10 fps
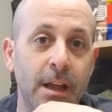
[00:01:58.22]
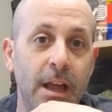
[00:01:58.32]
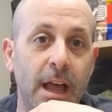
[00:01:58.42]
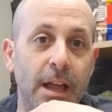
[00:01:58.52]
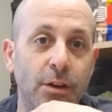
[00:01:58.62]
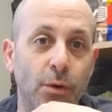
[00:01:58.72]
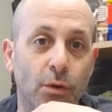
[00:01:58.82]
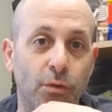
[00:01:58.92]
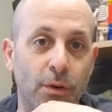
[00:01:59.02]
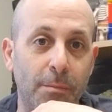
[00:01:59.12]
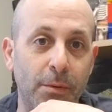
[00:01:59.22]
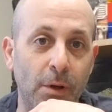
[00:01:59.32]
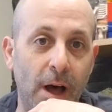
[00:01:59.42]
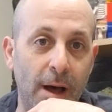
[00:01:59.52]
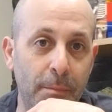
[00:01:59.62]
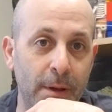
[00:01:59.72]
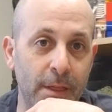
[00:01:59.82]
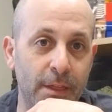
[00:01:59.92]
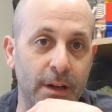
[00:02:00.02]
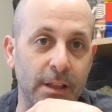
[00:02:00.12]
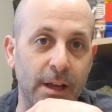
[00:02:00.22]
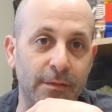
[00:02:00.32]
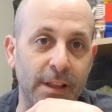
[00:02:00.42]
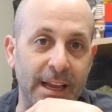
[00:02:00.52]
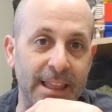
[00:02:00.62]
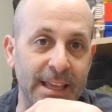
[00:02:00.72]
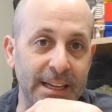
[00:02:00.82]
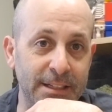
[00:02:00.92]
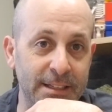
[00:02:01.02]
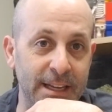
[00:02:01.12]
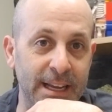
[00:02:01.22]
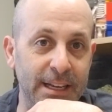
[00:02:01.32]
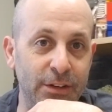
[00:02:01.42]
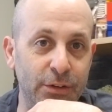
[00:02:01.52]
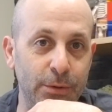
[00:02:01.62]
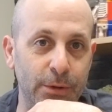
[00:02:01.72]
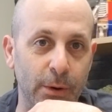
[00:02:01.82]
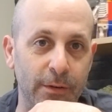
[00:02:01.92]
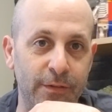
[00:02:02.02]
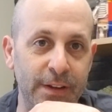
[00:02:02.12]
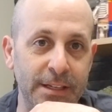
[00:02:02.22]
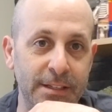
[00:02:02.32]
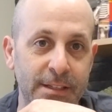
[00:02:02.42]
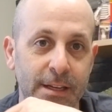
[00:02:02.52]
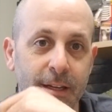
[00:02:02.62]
and you crumple up the glove like this into your fist,